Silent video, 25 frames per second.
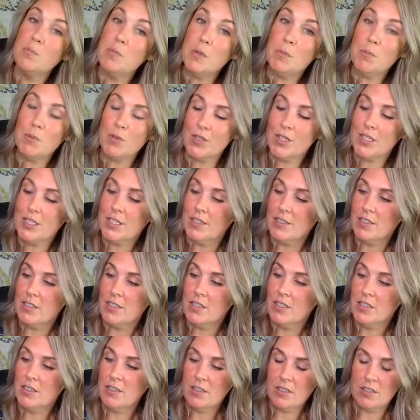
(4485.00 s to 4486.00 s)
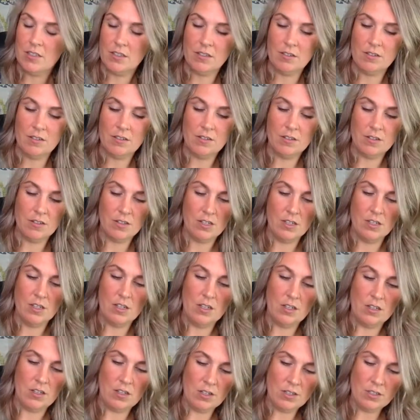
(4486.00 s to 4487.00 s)
be persistent.
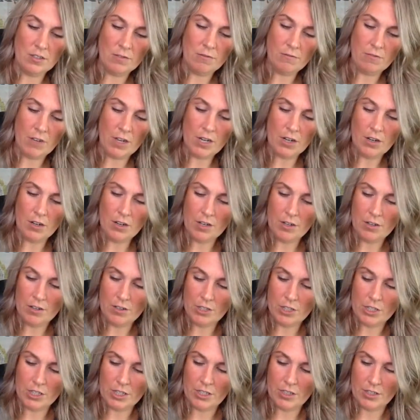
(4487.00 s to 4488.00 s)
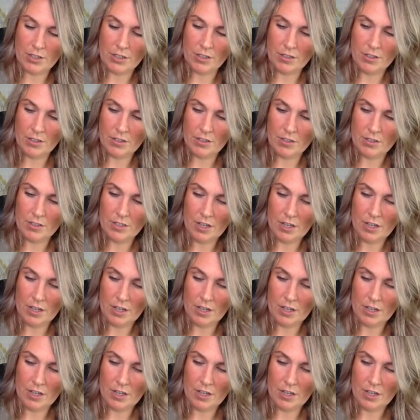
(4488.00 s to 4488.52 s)
Lots of fire energy here.